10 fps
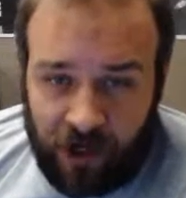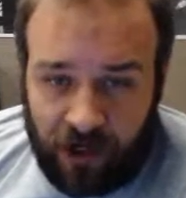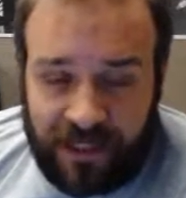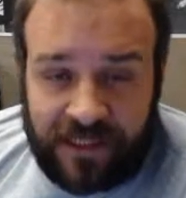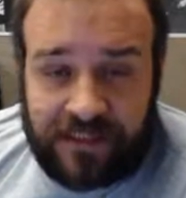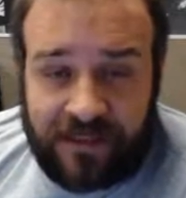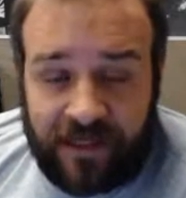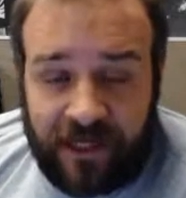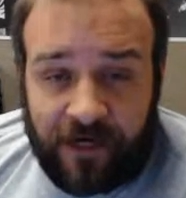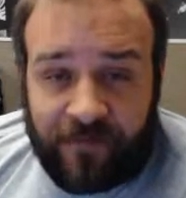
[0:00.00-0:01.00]
during our Keys to
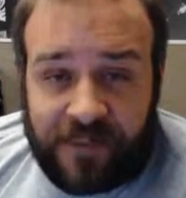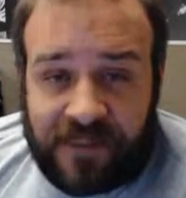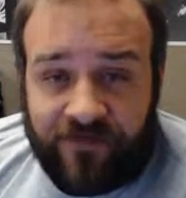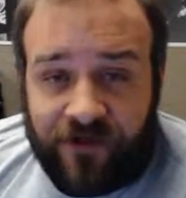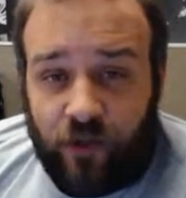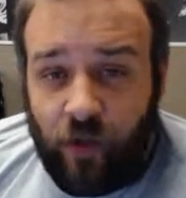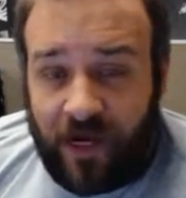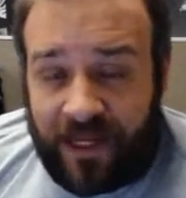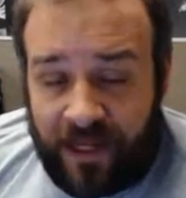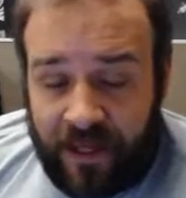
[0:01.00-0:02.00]
the Kingdom at seven
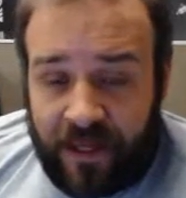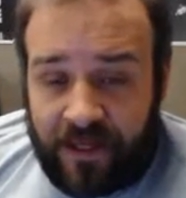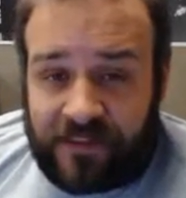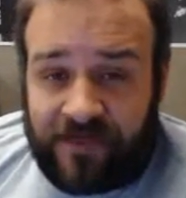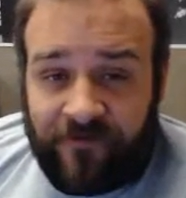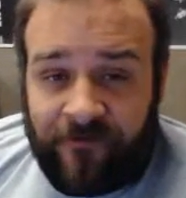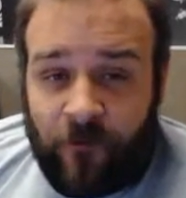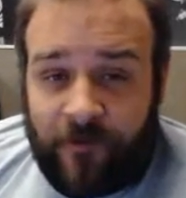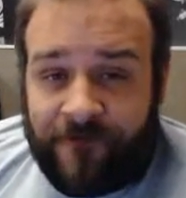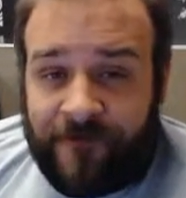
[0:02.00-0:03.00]
twenty. seven
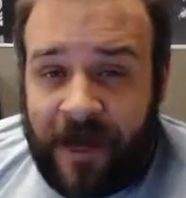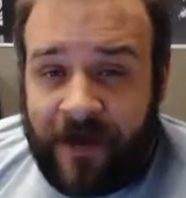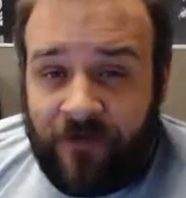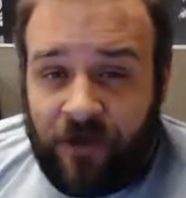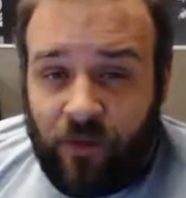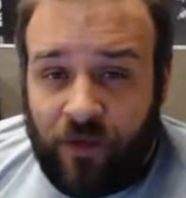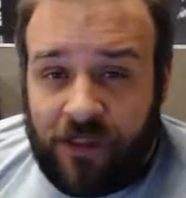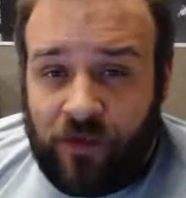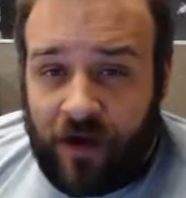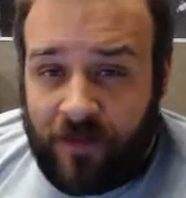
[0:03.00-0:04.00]
forty-five, you could
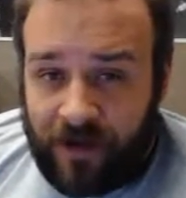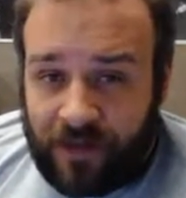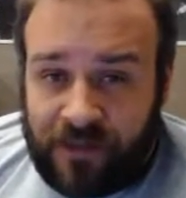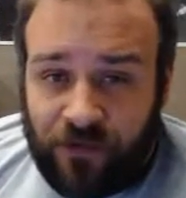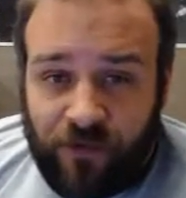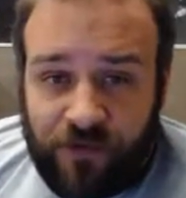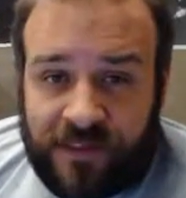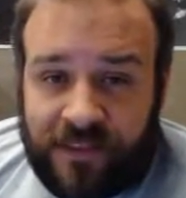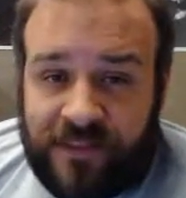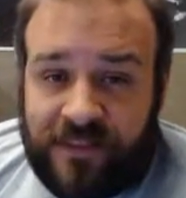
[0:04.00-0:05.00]
win twenty bucks to Route
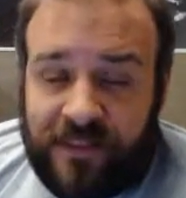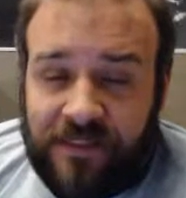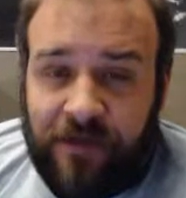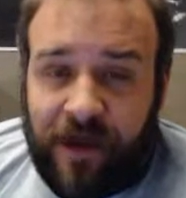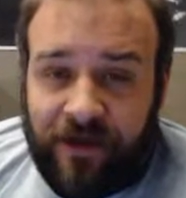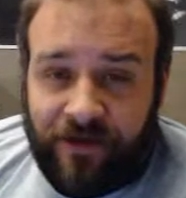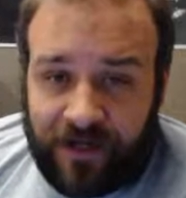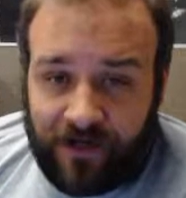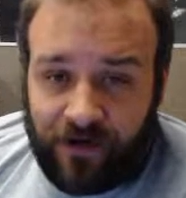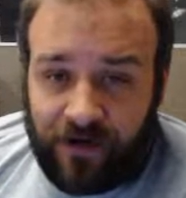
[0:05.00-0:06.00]
sixty-six
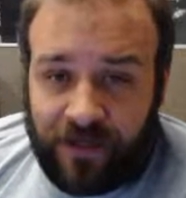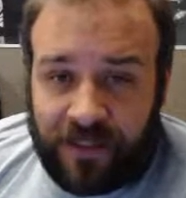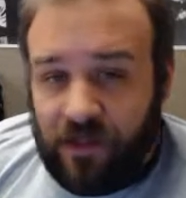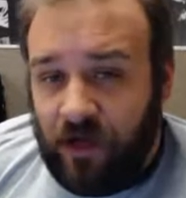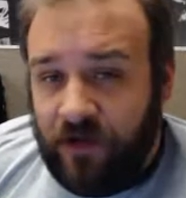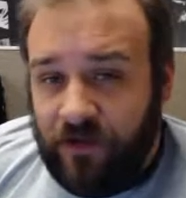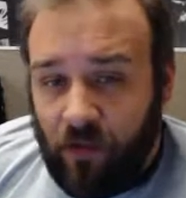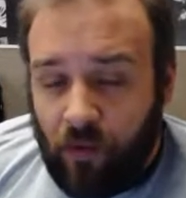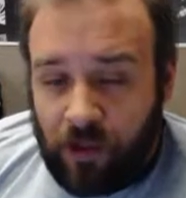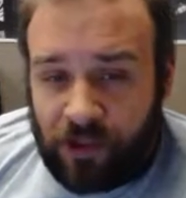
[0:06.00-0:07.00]
biker gear during Guitar
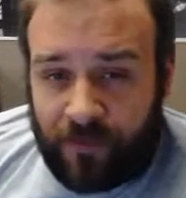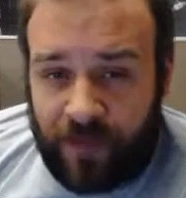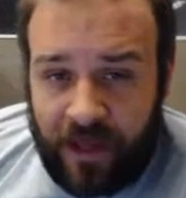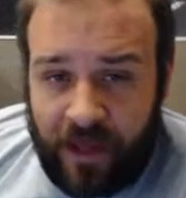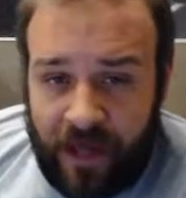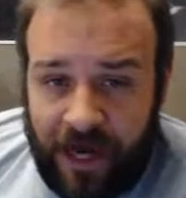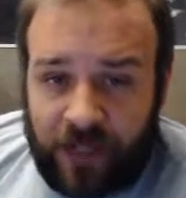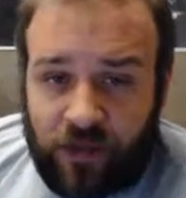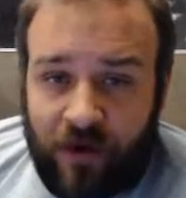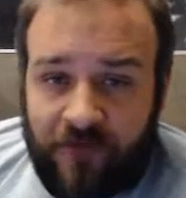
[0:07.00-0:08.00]
Hero Worship.
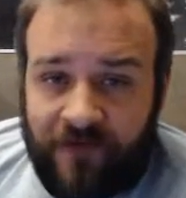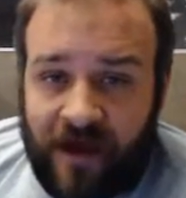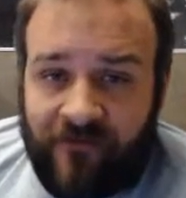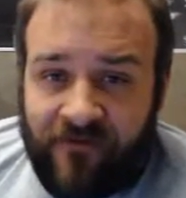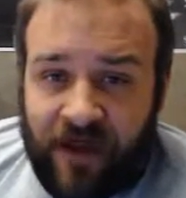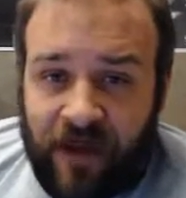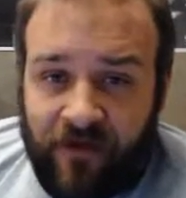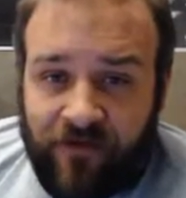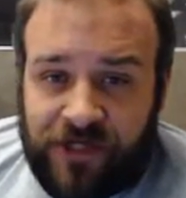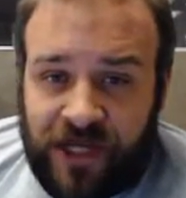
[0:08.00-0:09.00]
eight twenty-five, I've got
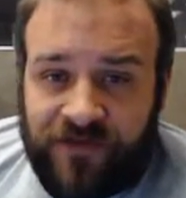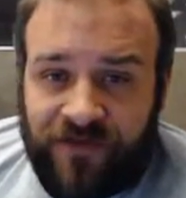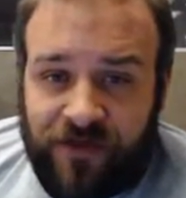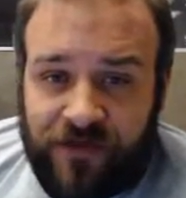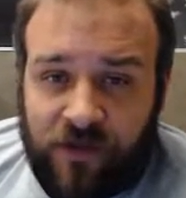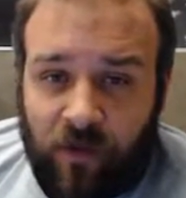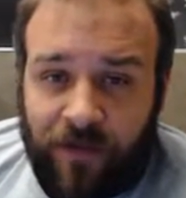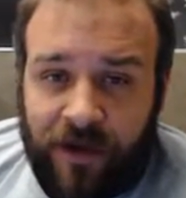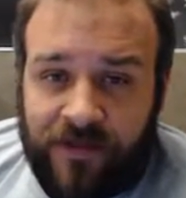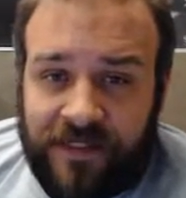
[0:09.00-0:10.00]
another chance for you to
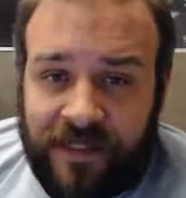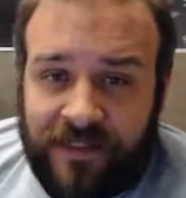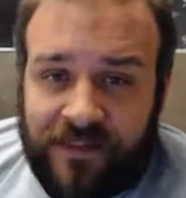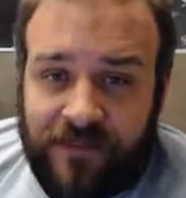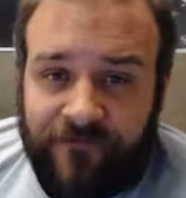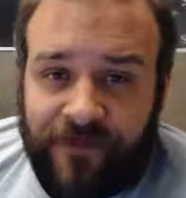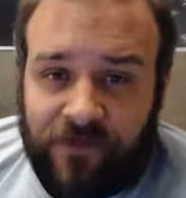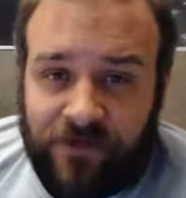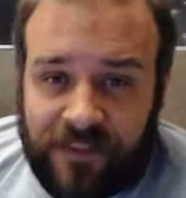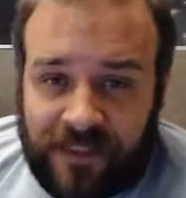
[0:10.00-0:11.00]
score a pair of tickets to the
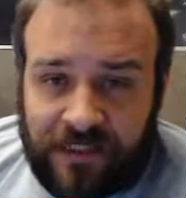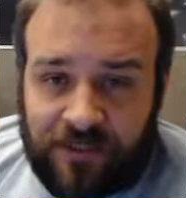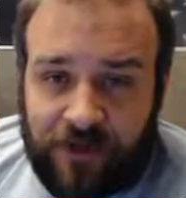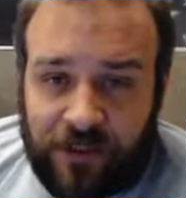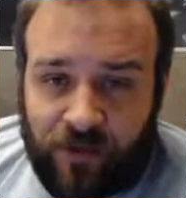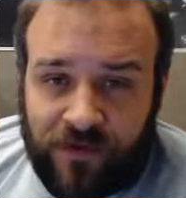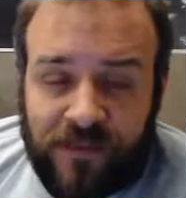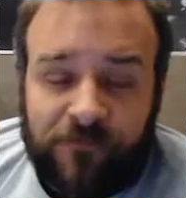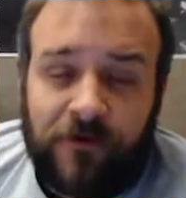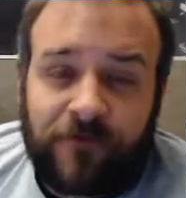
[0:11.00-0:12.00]
Veterans Day special
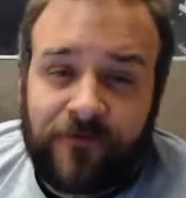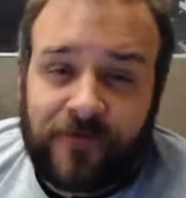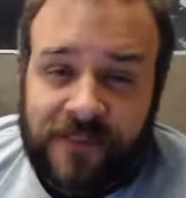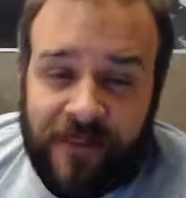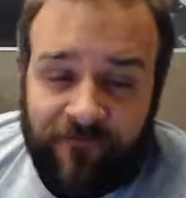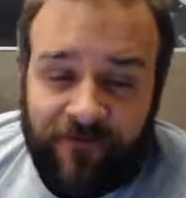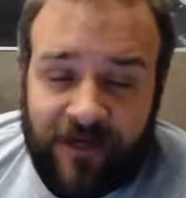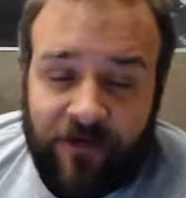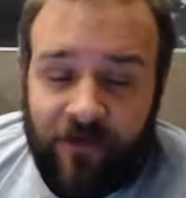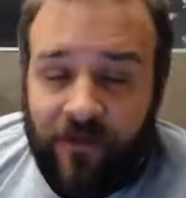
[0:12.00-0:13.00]
with the Springfield
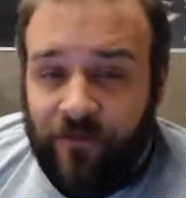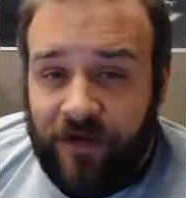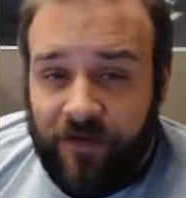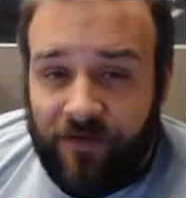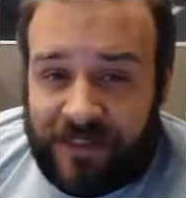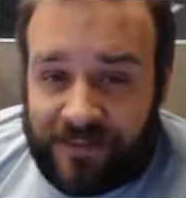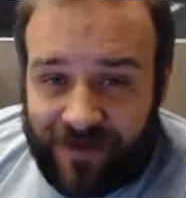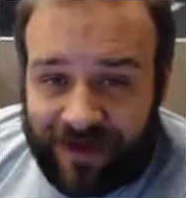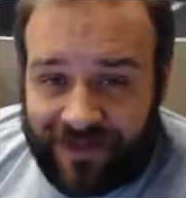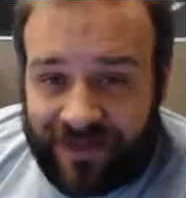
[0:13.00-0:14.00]
Symphony during the Three Degrees
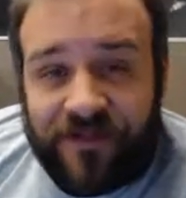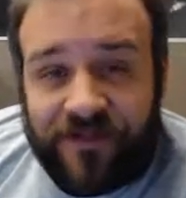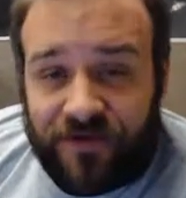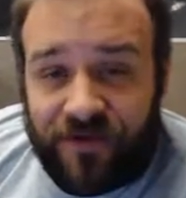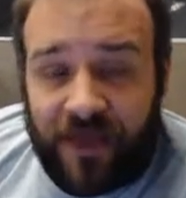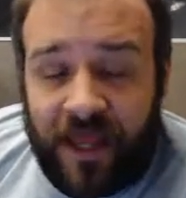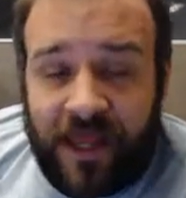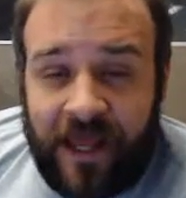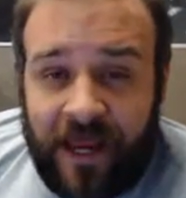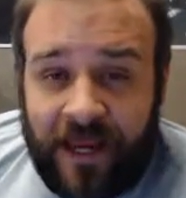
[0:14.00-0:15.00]
of Mike the Intern.
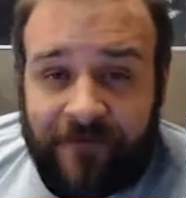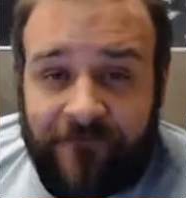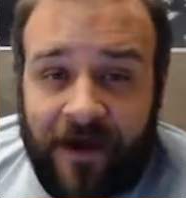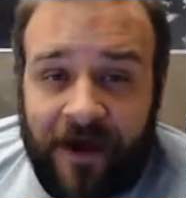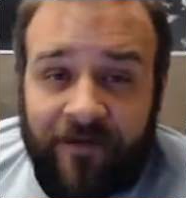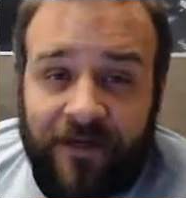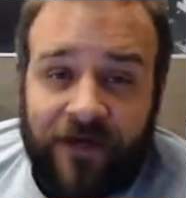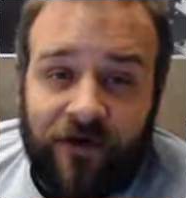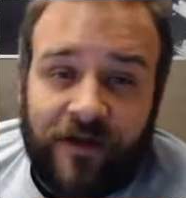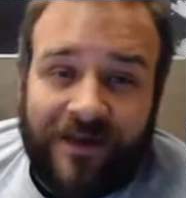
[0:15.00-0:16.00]
And
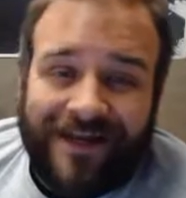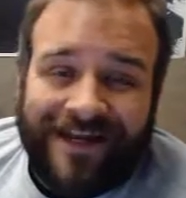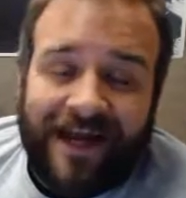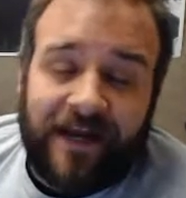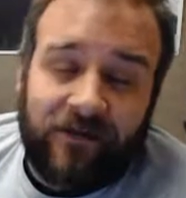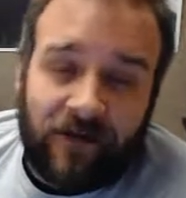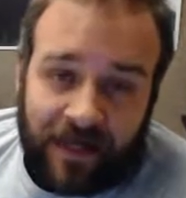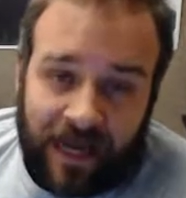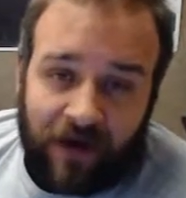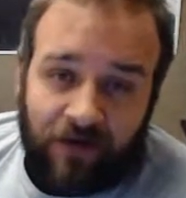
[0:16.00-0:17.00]
finally, during the nine
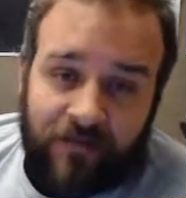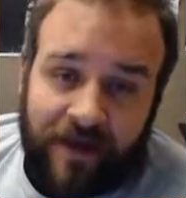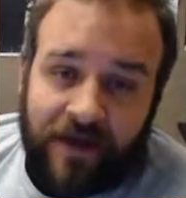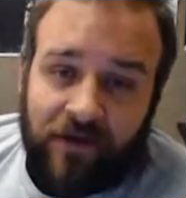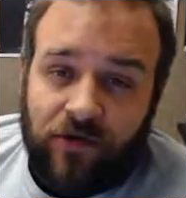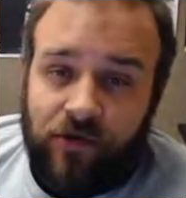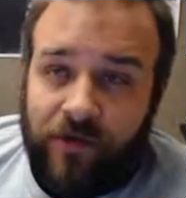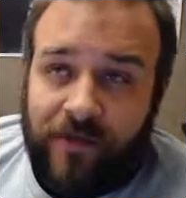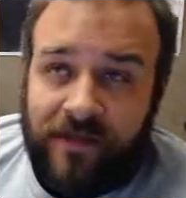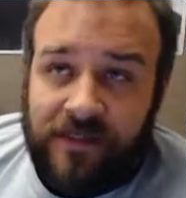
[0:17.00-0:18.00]
o'clock hour, Megan will
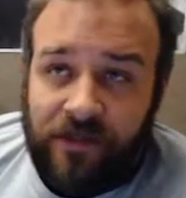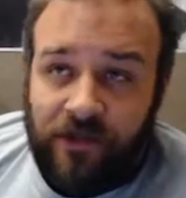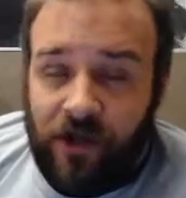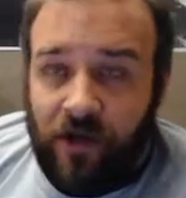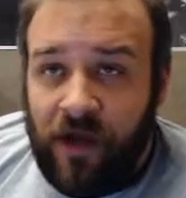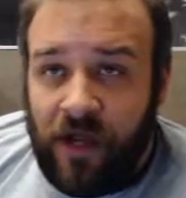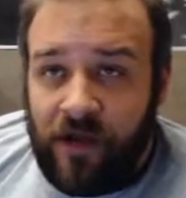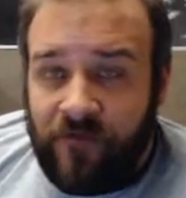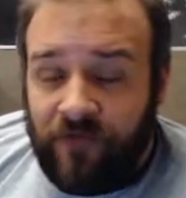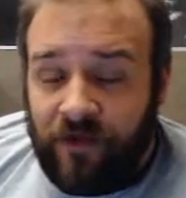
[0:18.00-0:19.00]
join me in the studio
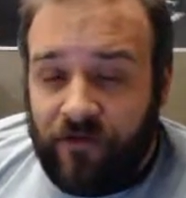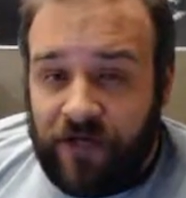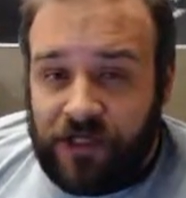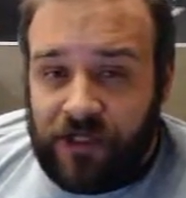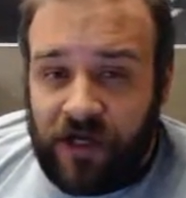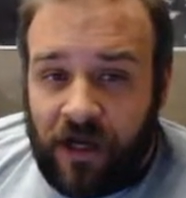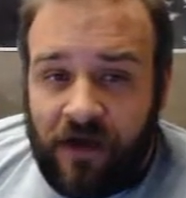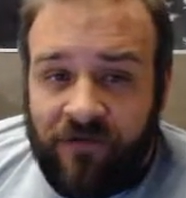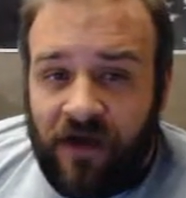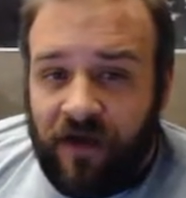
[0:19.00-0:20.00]
for another edition
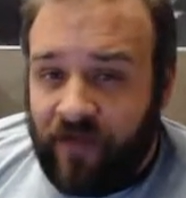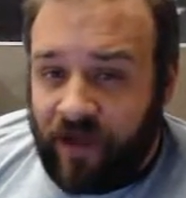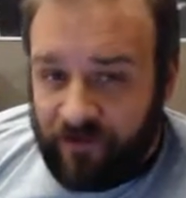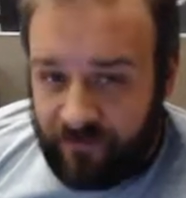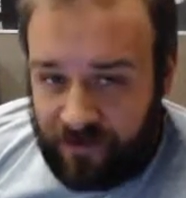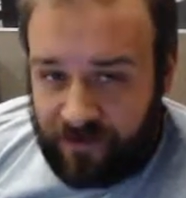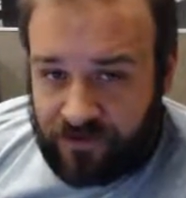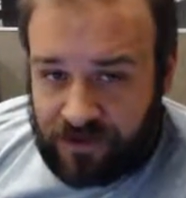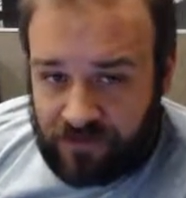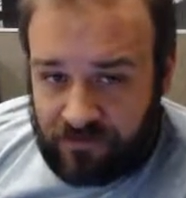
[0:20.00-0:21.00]
of Online
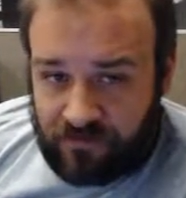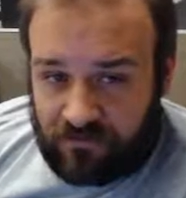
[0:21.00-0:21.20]
Reviews.